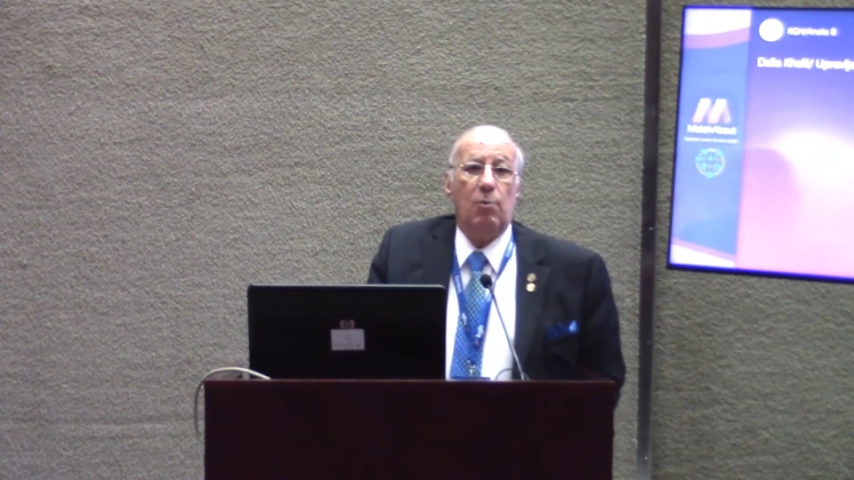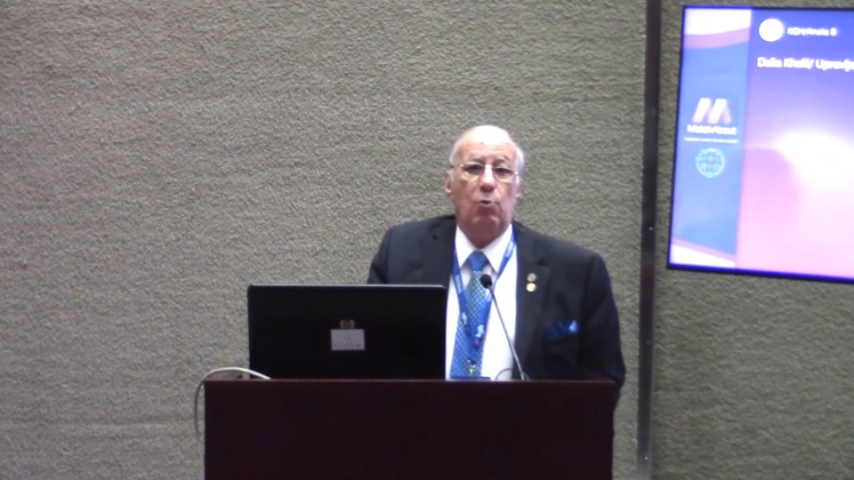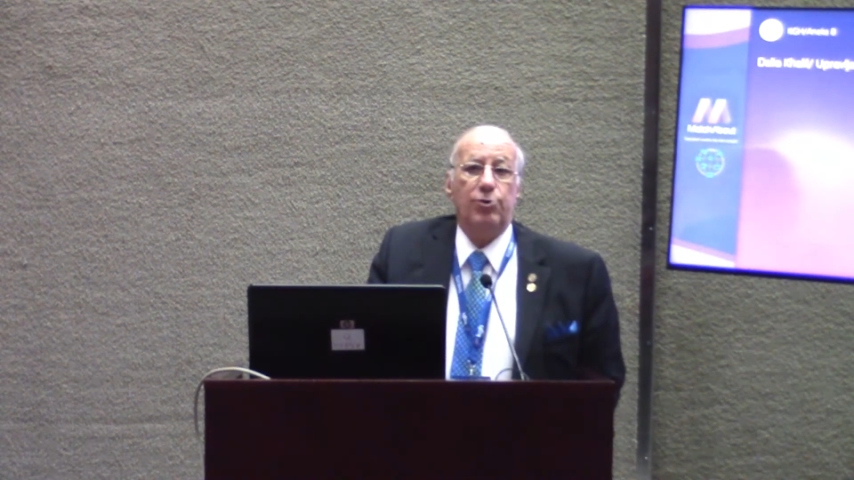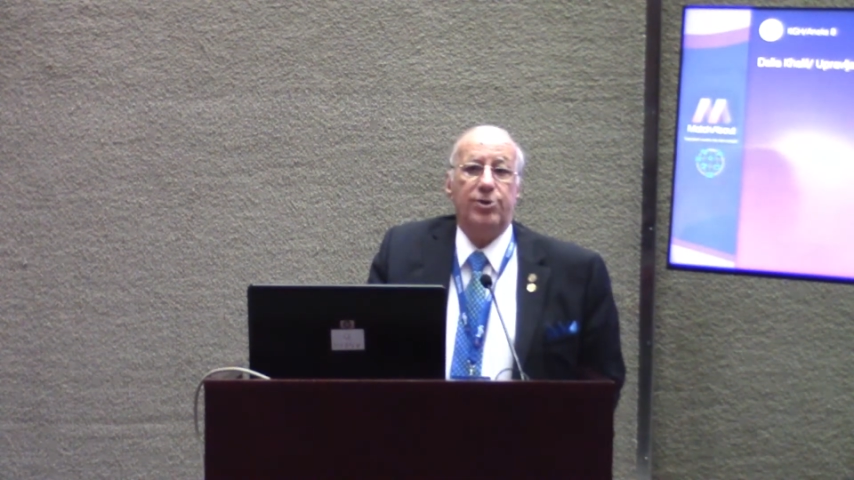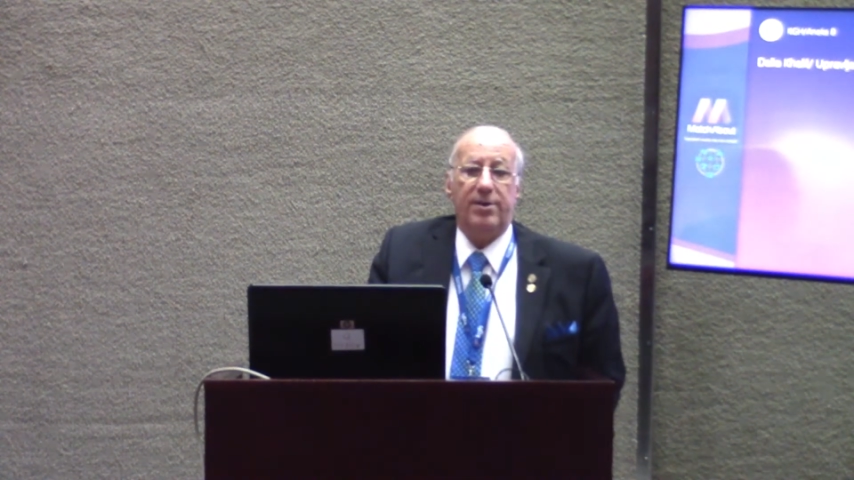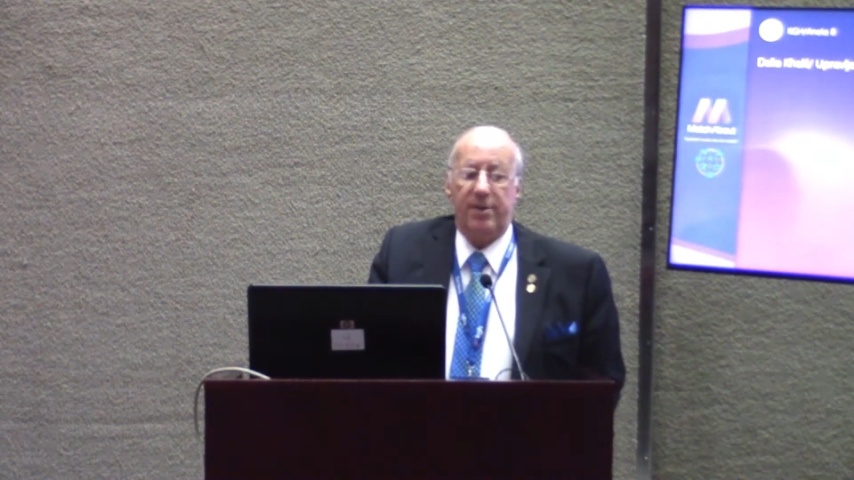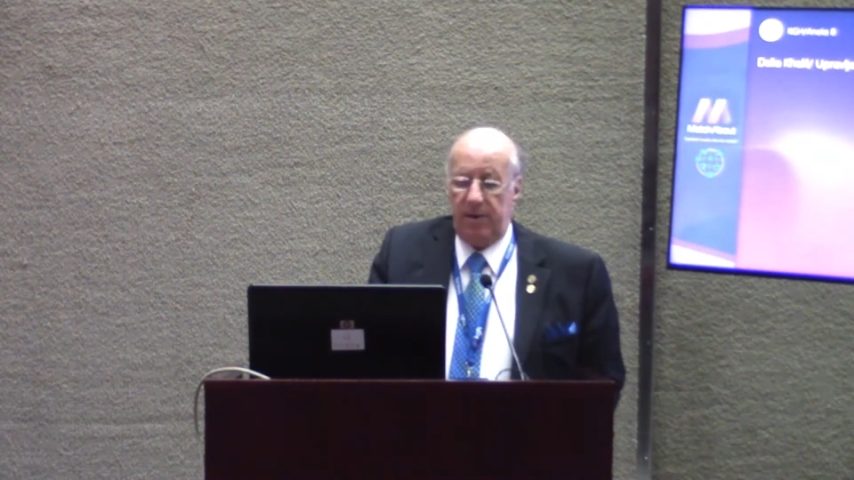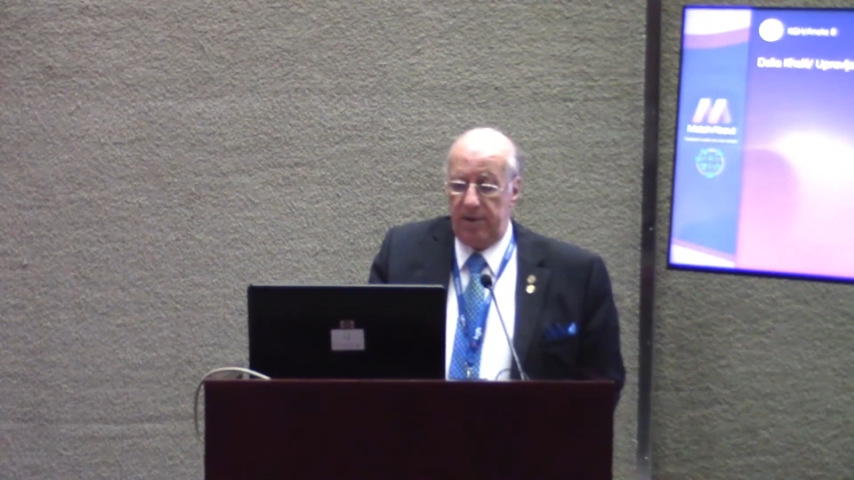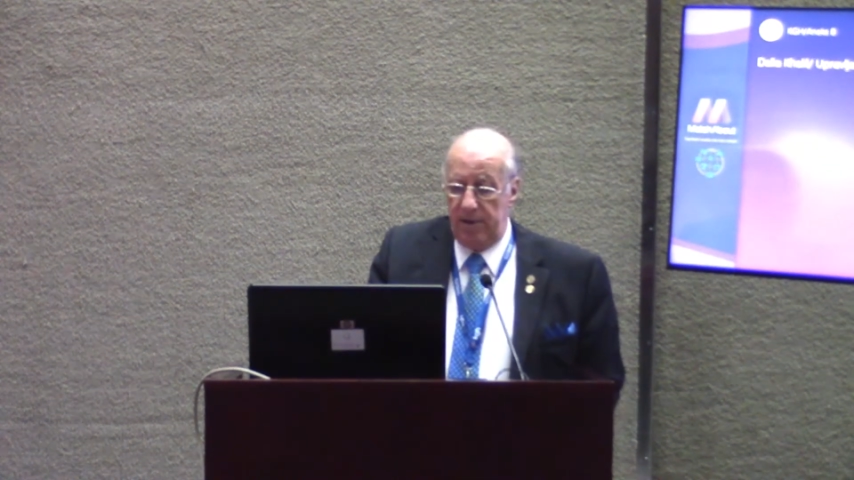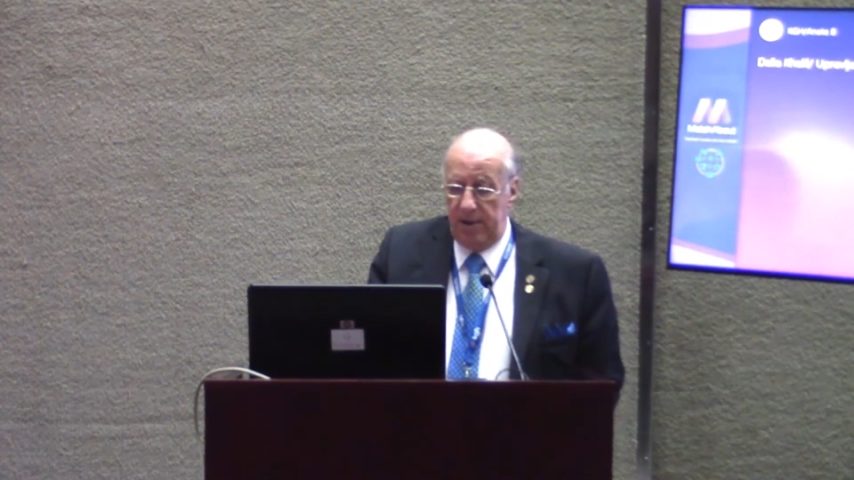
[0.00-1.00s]
water
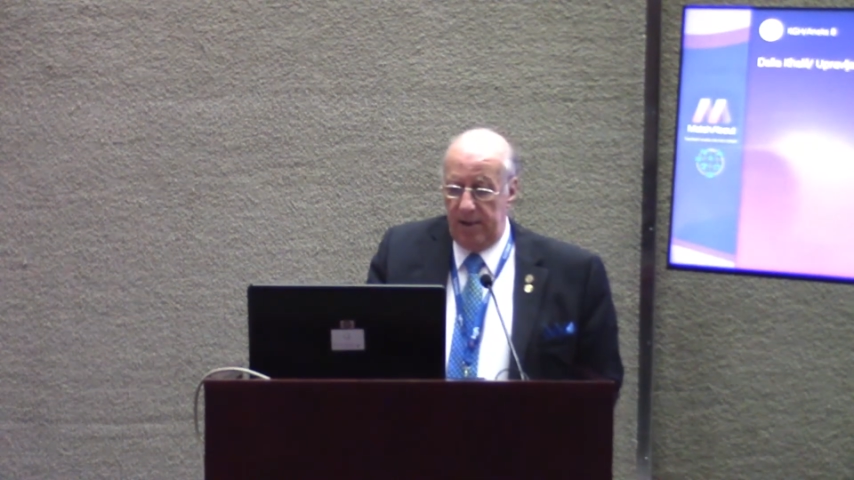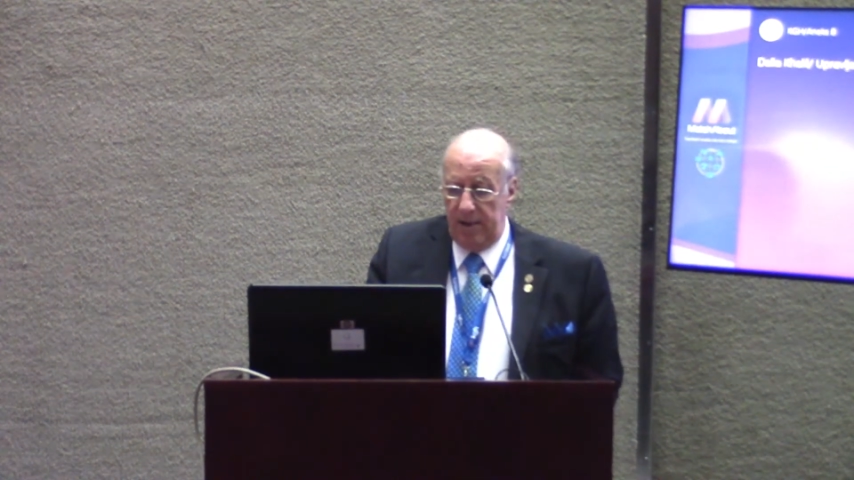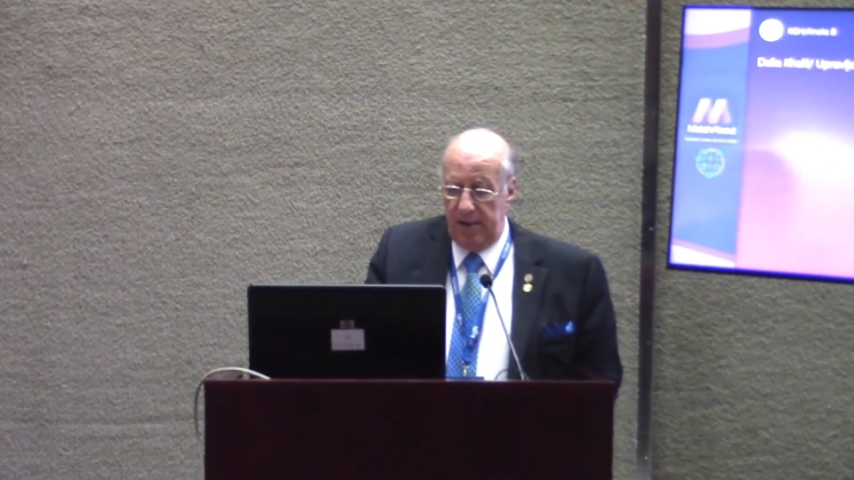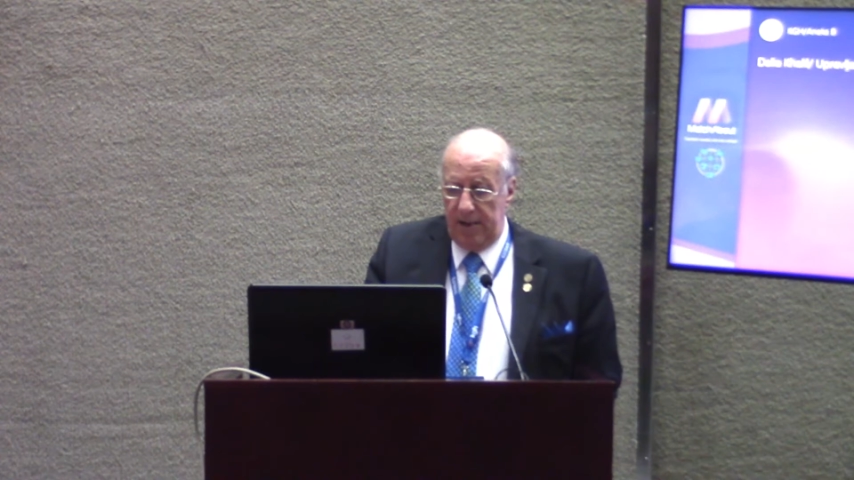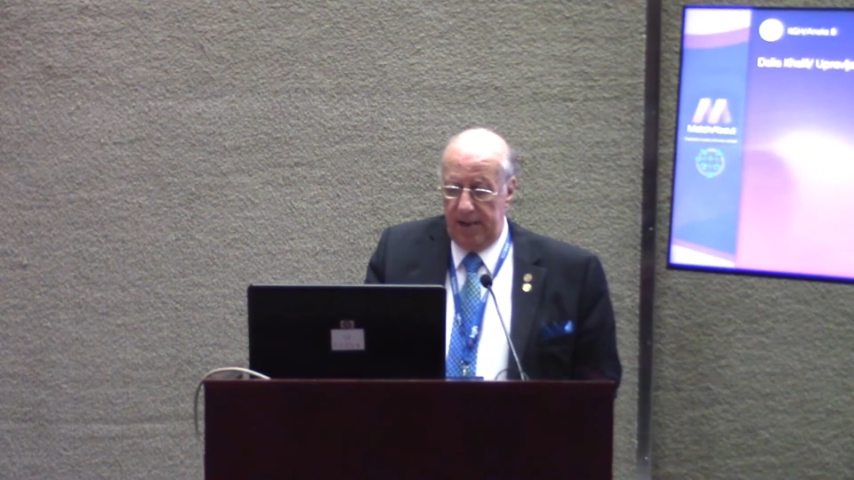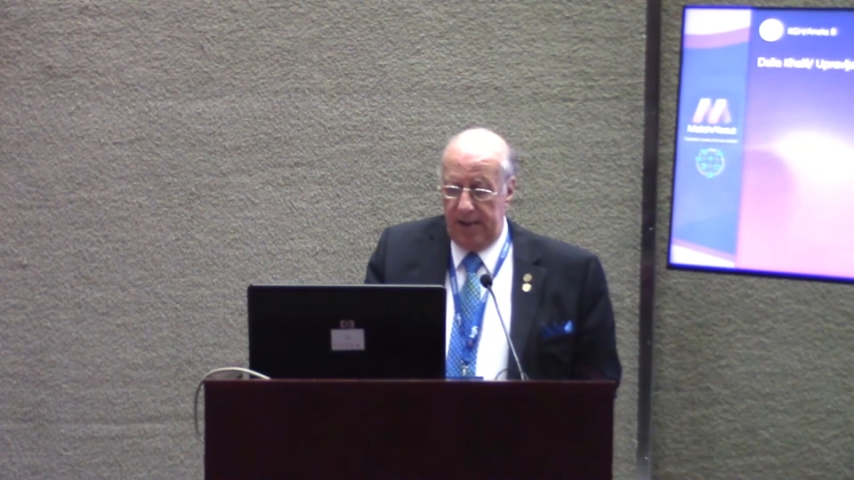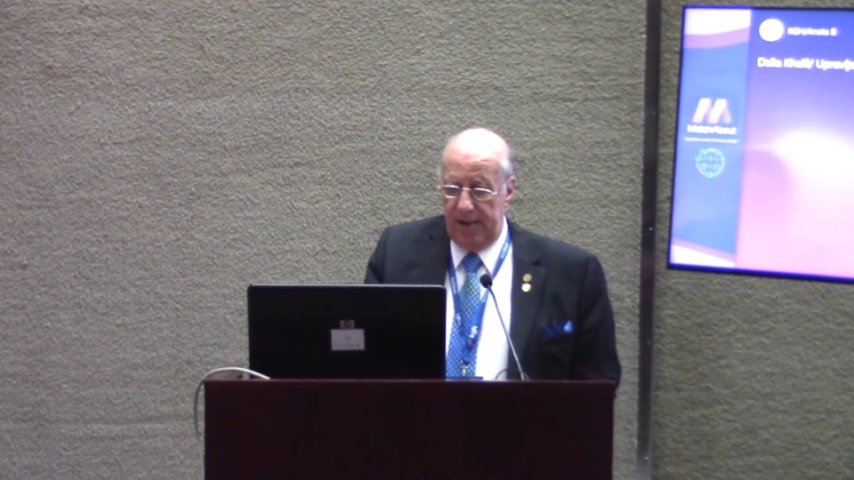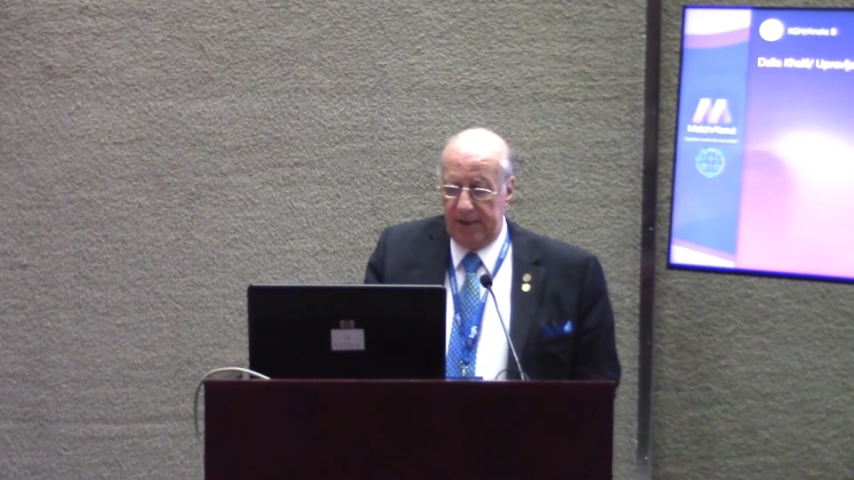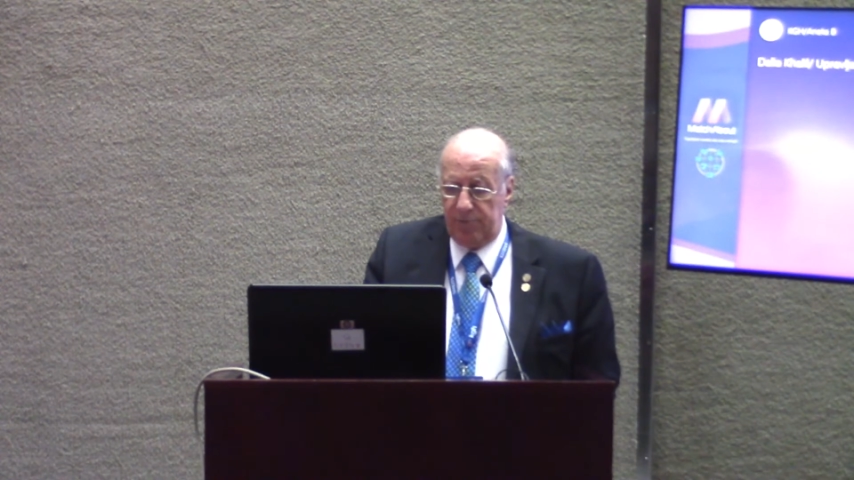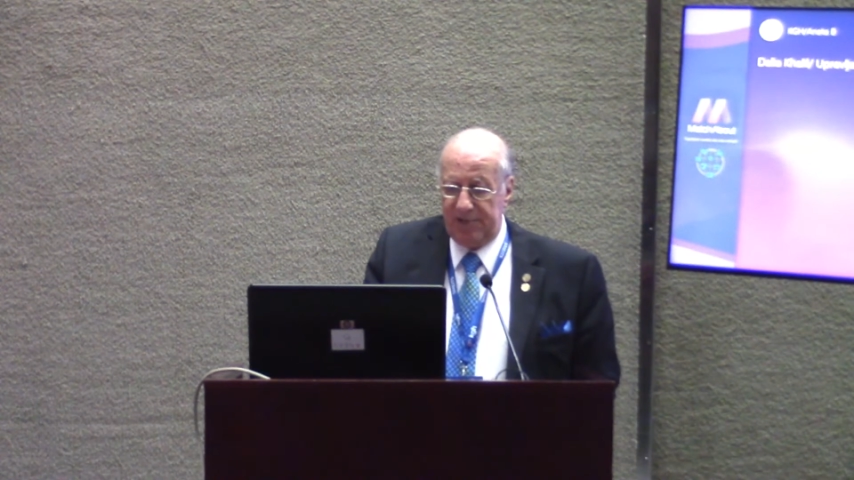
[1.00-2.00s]
to